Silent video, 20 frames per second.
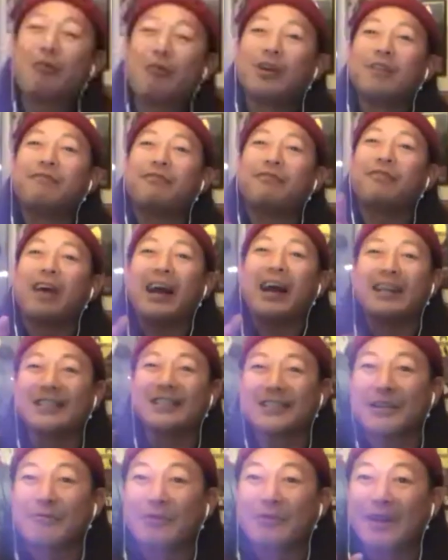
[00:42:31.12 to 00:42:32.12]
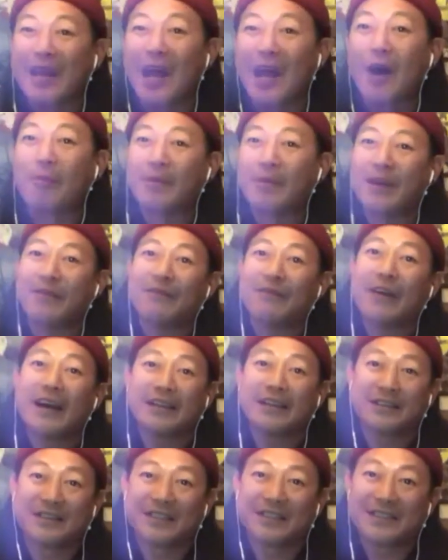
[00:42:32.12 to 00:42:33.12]
find someone to help me
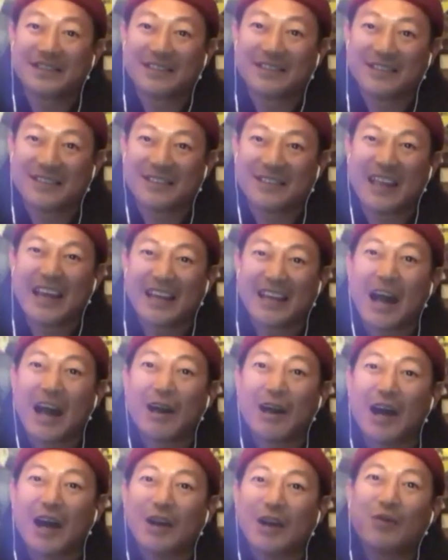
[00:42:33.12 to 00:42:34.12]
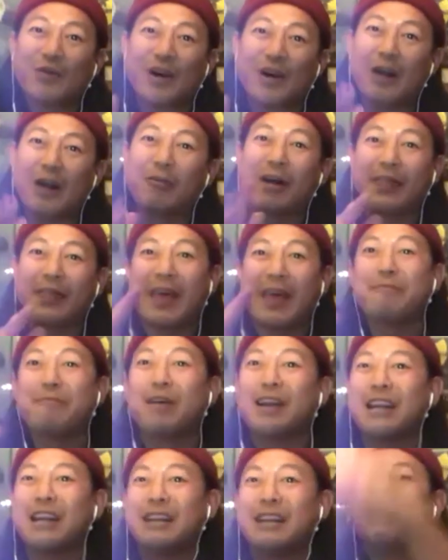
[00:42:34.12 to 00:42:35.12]
invest. Like, I want that
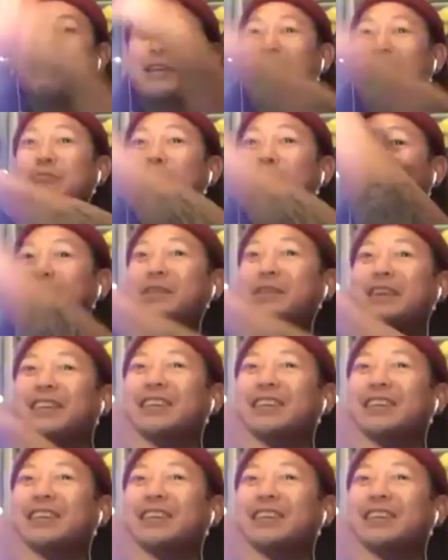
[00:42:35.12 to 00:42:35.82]
money to make more money.